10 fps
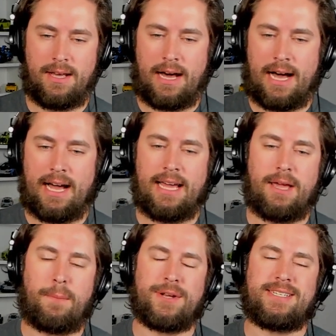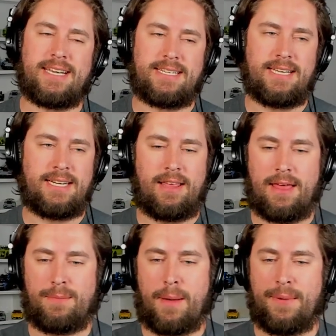I predicted
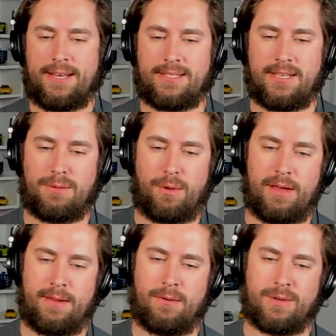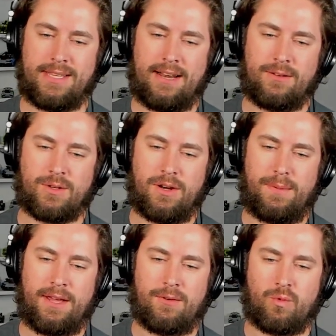that my biggest disappointment was that it was going to
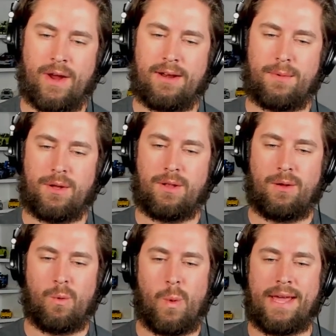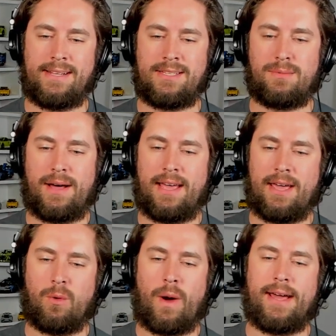be Red Bull wins by
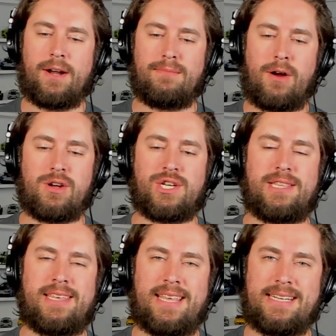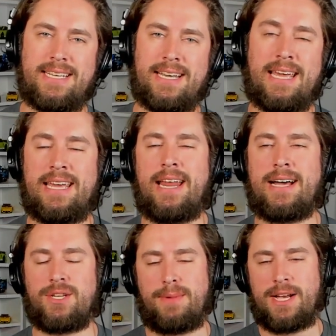a wider margin than they did in
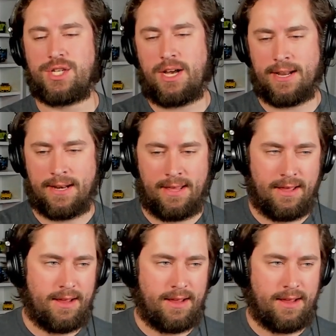Azerbaijan.